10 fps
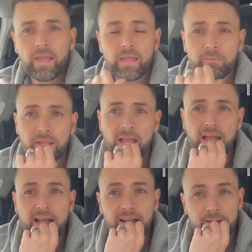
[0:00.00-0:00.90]
Here we
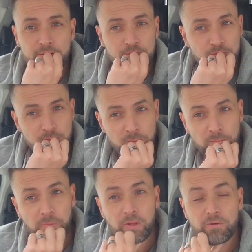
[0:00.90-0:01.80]
are,
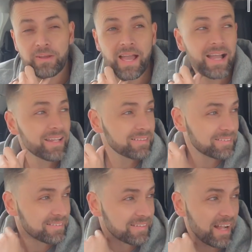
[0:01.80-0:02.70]
blurry-eyed,
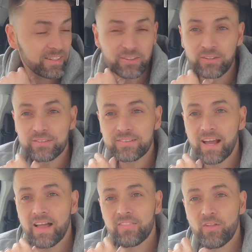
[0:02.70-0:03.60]
knackered,
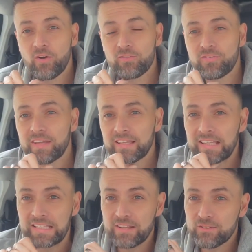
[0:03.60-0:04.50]
and not
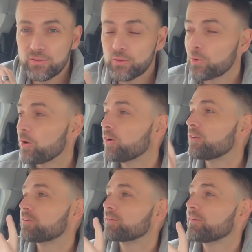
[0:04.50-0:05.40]
feeling too
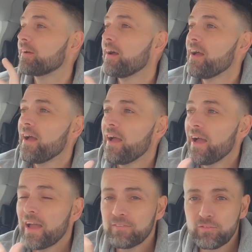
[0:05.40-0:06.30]
good.
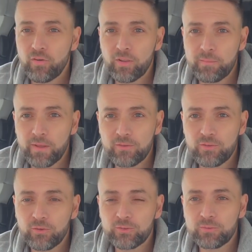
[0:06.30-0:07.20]
If you follow me on
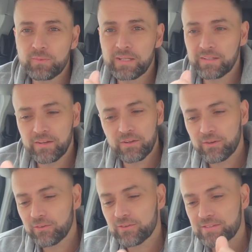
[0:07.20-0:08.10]
social media,
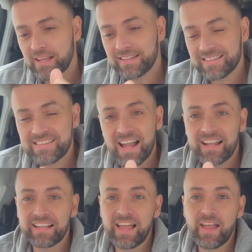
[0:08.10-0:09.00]
you'll understand
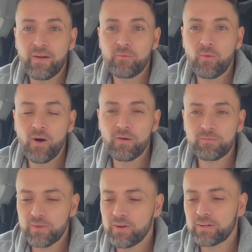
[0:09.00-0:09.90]
exactly what
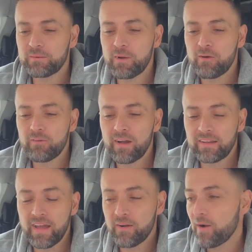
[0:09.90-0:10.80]
I'm talking about
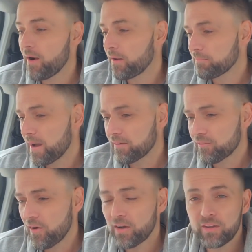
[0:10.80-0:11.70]
right now. I had my
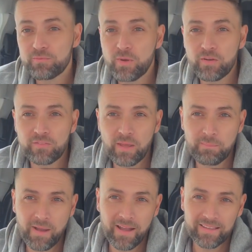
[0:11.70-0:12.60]
40th birthday
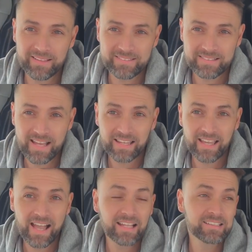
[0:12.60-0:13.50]
party last
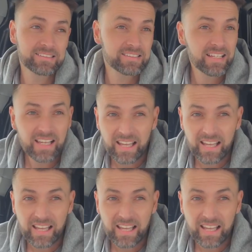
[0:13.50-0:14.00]
night, and